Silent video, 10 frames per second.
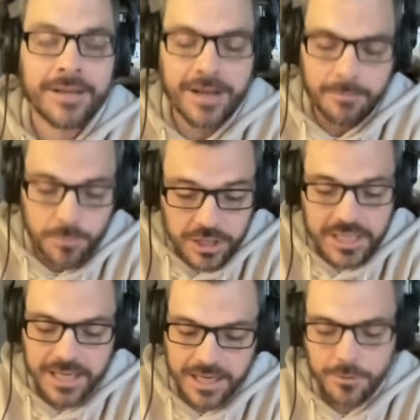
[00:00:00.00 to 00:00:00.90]

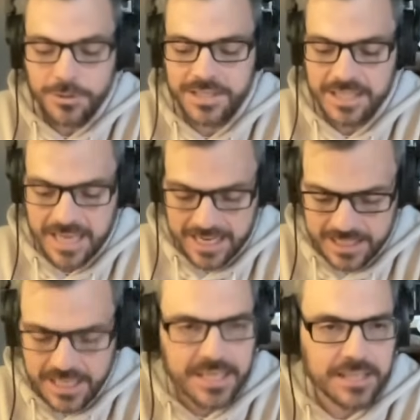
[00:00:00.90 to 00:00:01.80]
Mugnia was
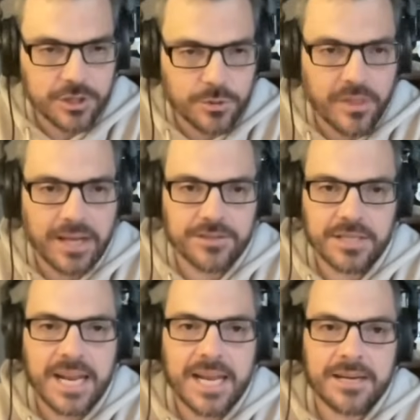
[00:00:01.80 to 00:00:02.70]
assassinated in
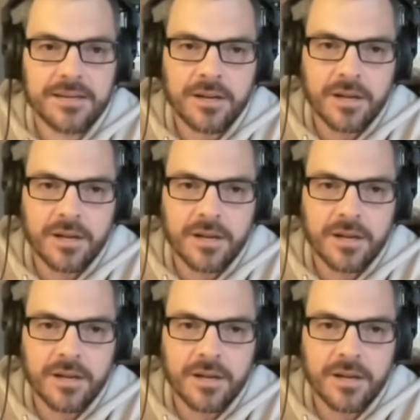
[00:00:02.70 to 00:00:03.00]
2008,